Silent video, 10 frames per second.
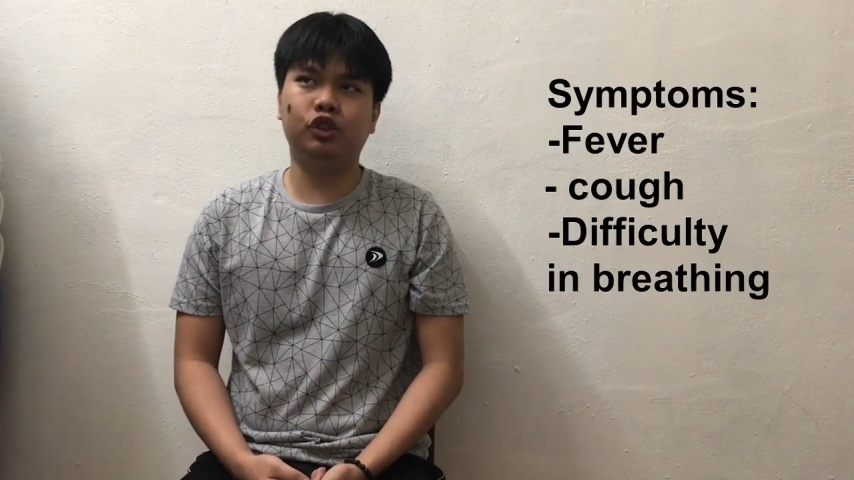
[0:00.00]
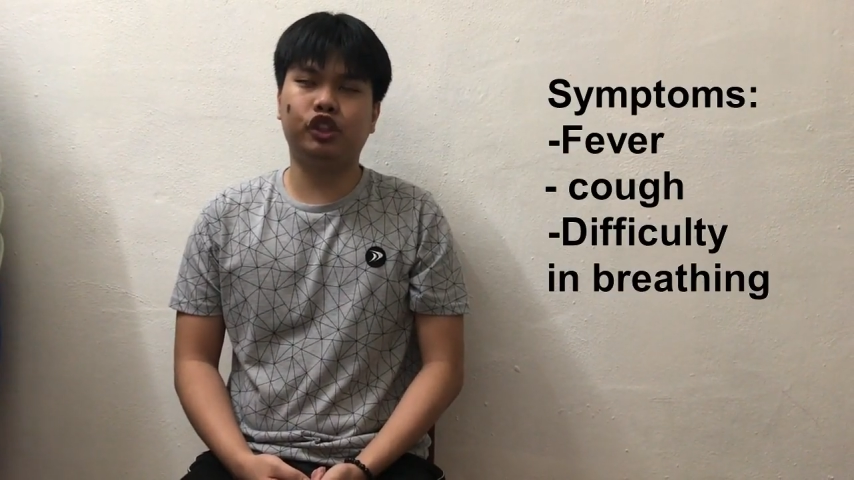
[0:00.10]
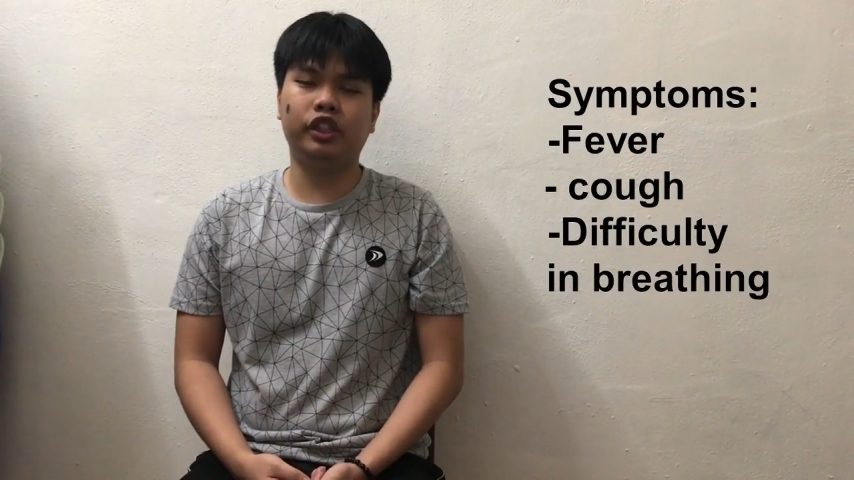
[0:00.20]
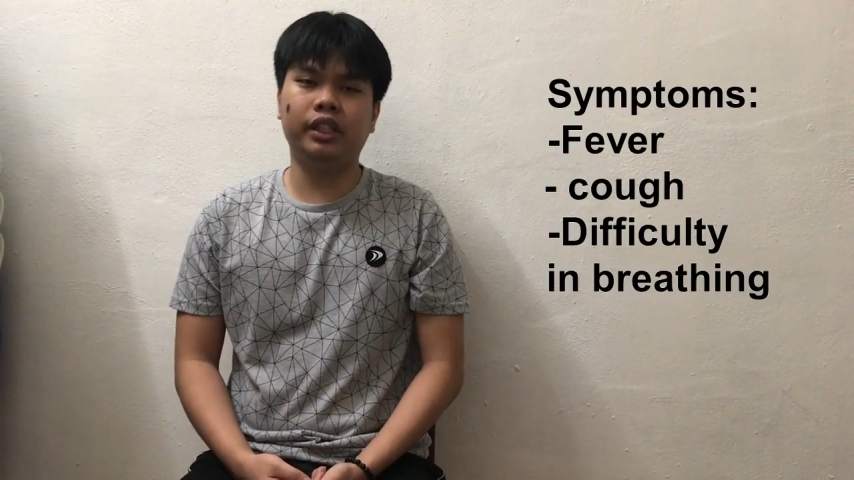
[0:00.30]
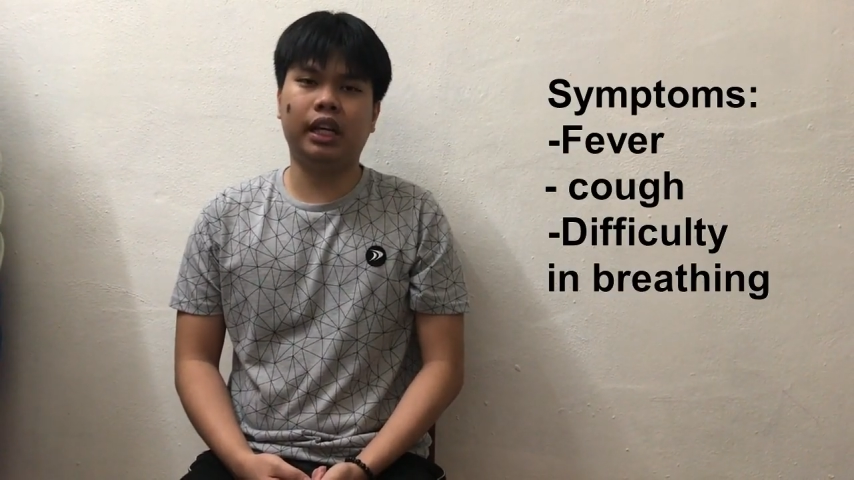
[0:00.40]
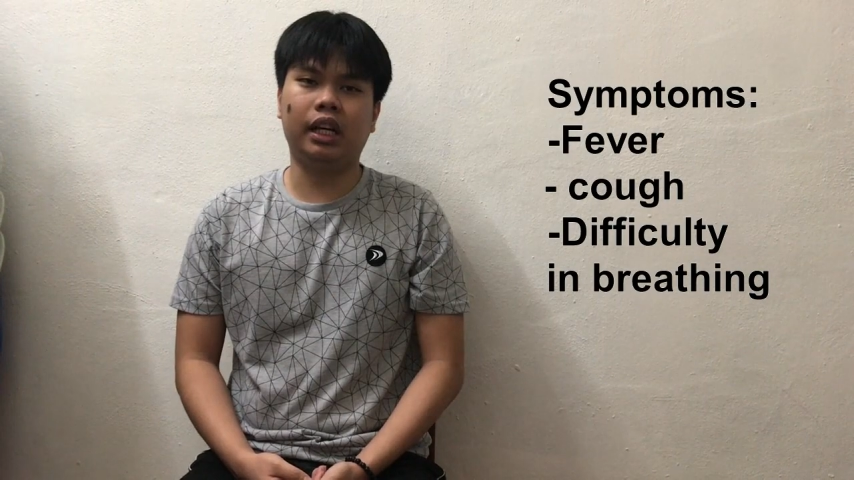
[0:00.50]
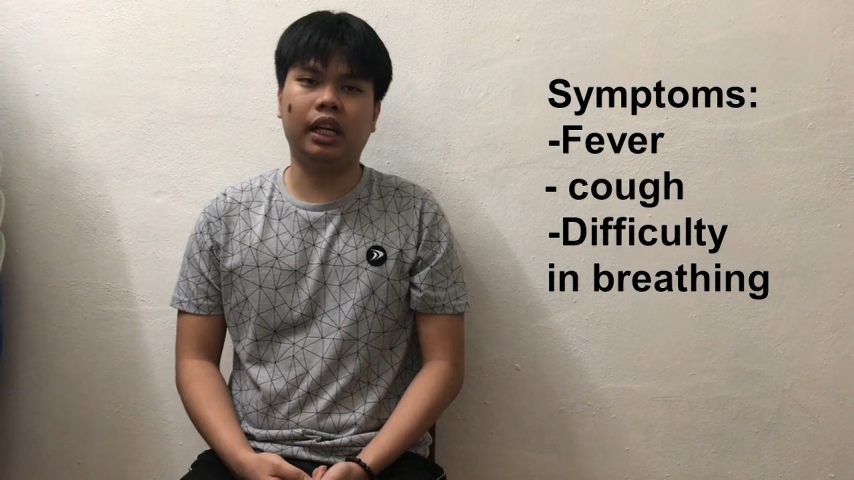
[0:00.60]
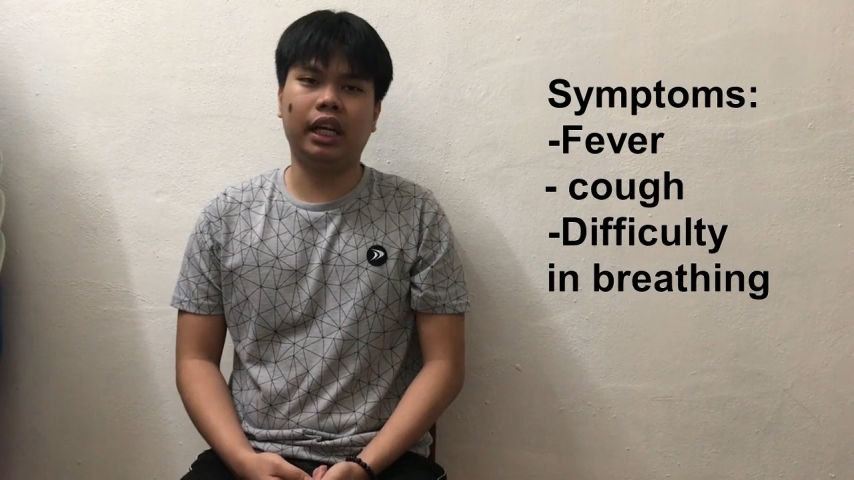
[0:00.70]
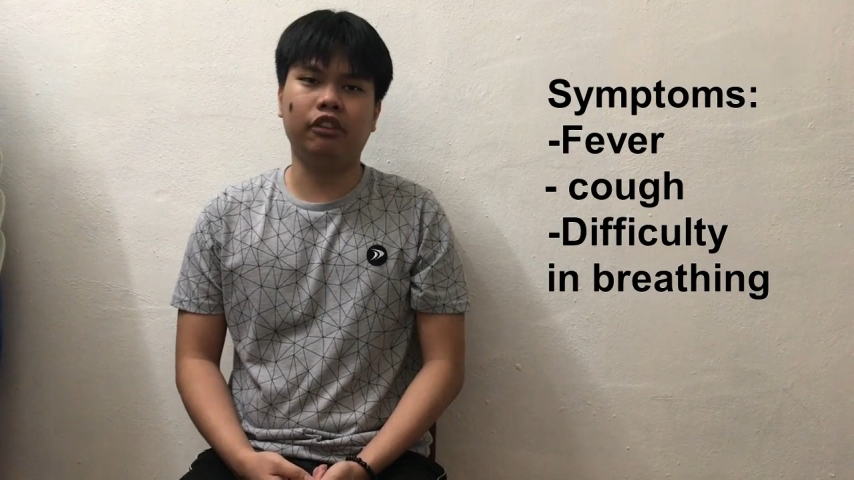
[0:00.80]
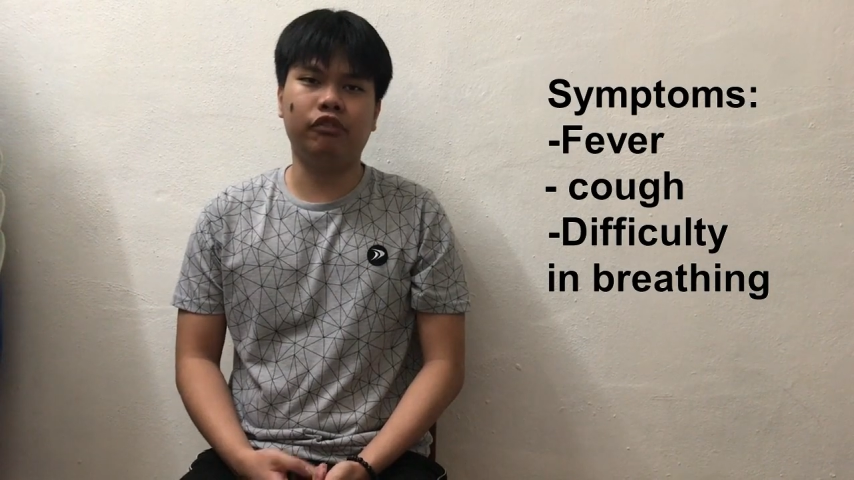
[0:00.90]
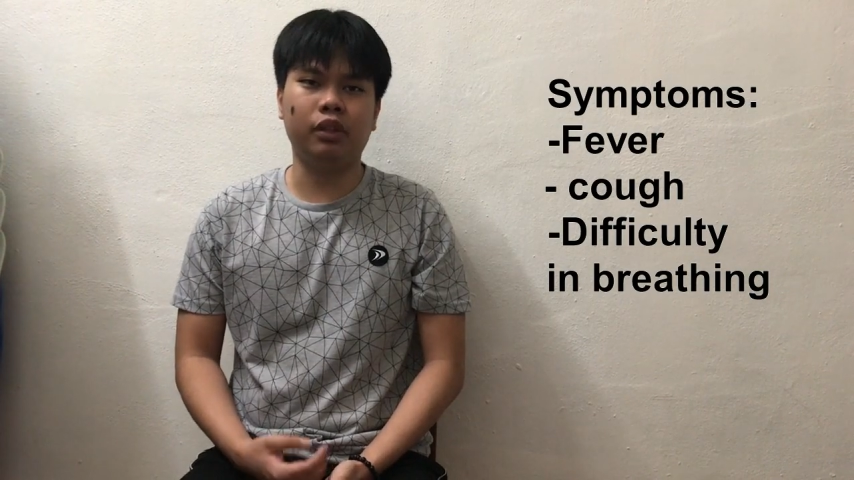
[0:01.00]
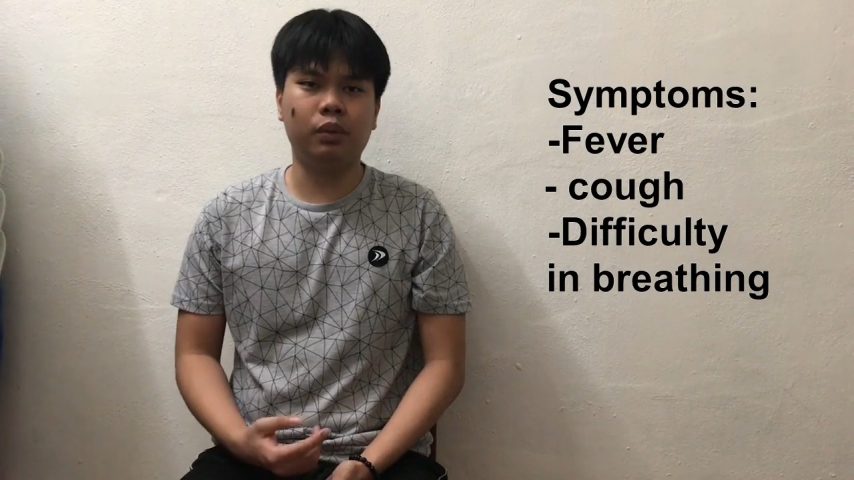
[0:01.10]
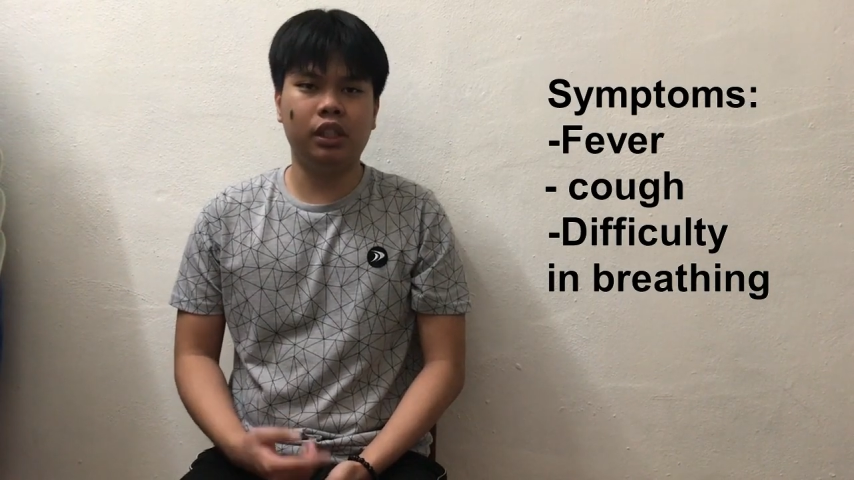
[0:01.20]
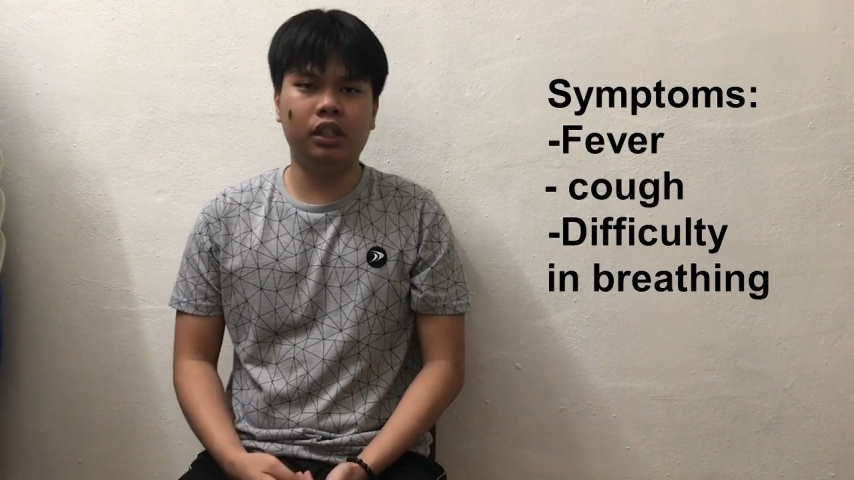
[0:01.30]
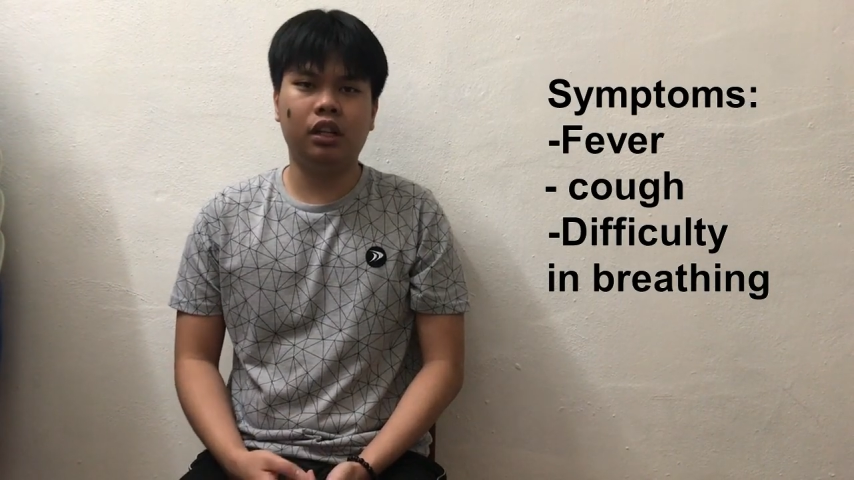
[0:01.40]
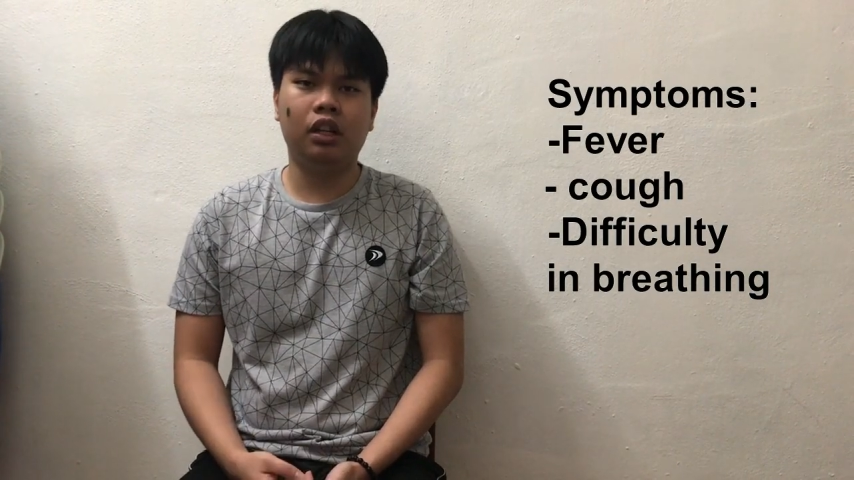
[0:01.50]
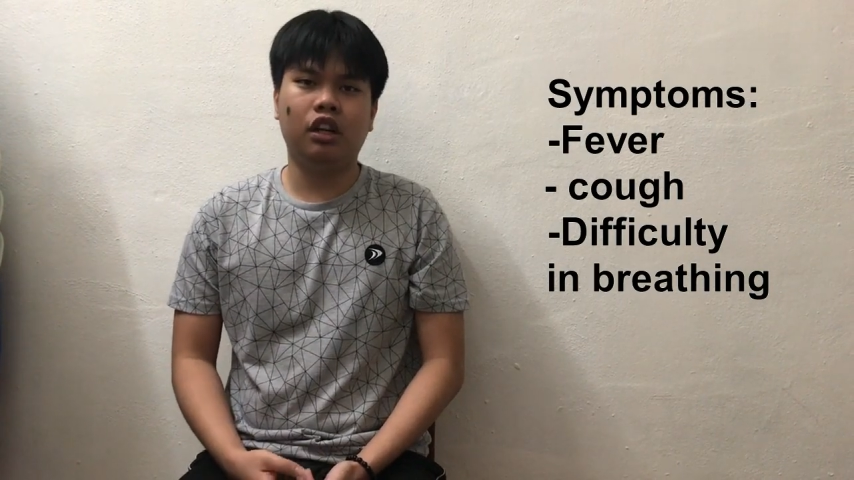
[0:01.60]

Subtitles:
usually are like fever,